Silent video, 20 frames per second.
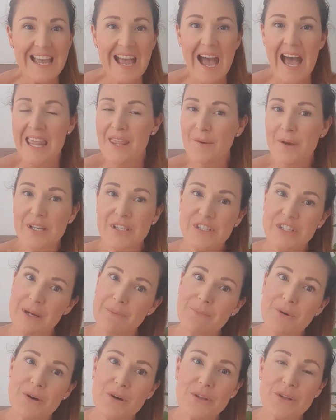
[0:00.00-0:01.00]
Otherwise,
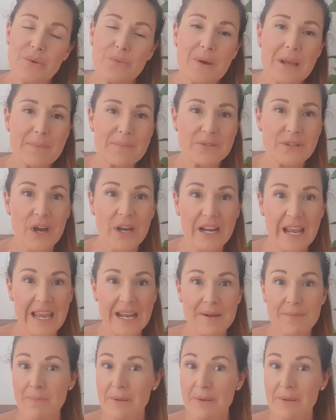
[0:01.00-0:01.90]
jump on the website and